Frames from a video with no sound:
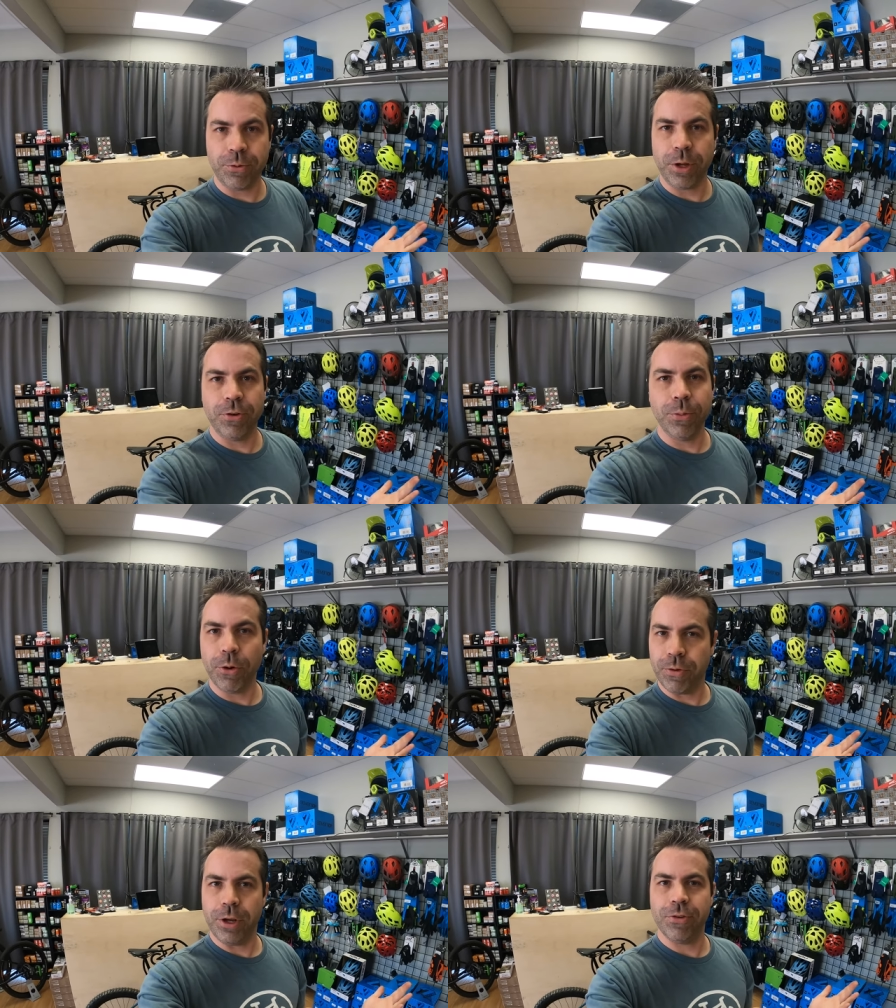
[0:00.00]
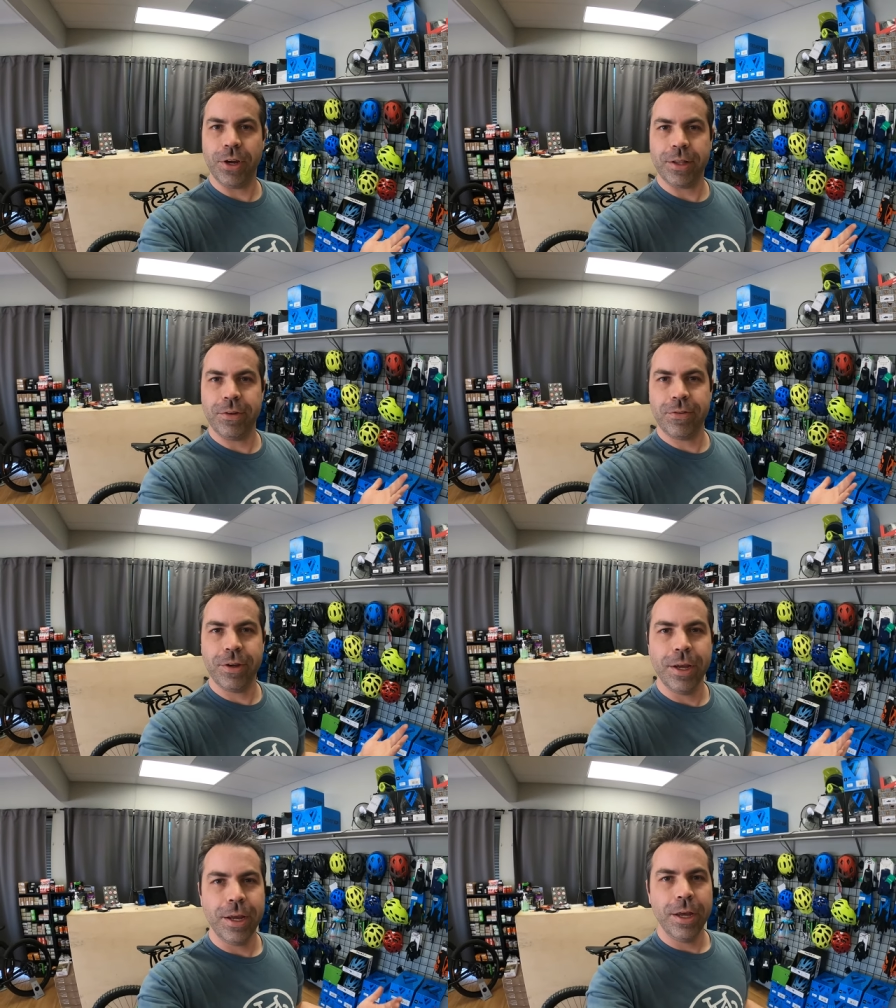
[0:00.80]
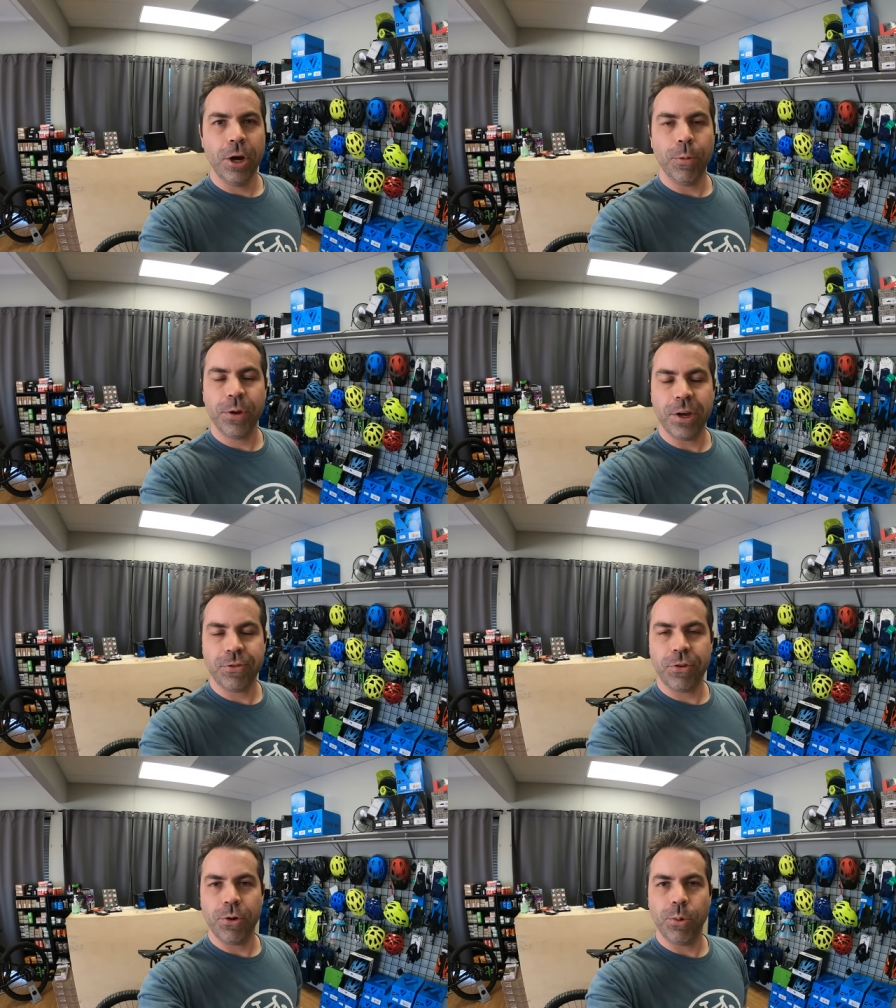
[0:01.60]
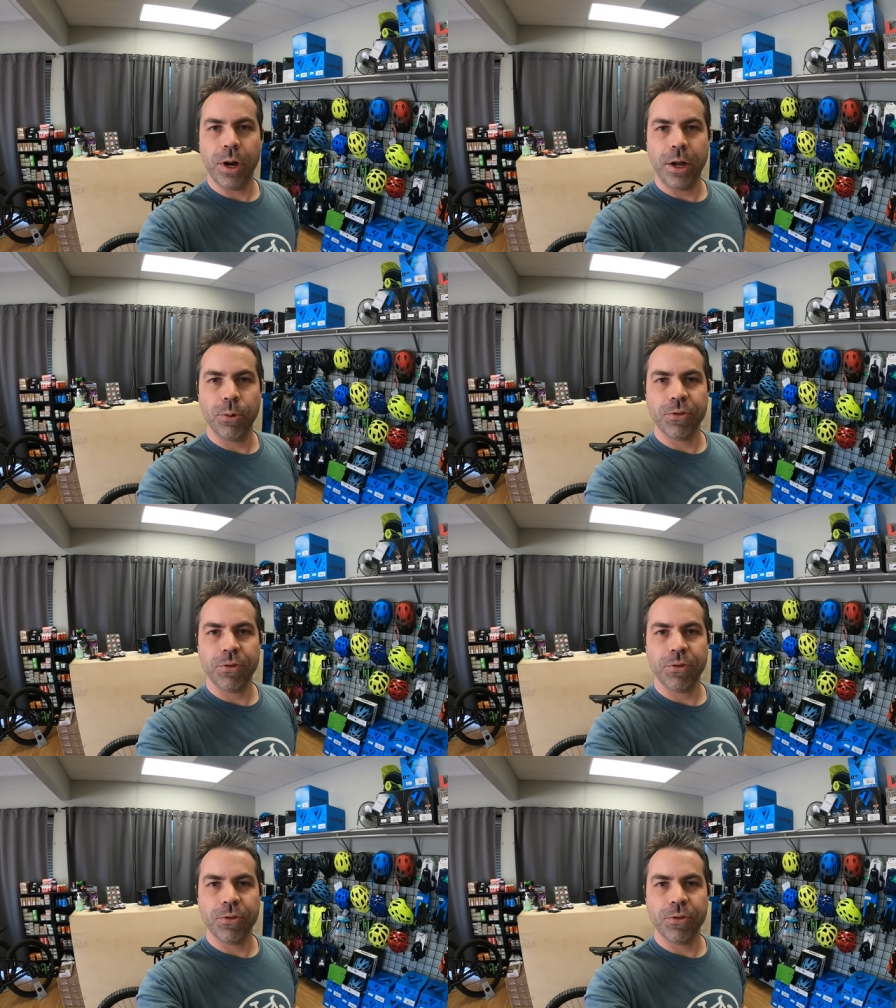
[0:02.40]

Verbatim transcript: so we can do more videos like this. Hope you guys are doing well.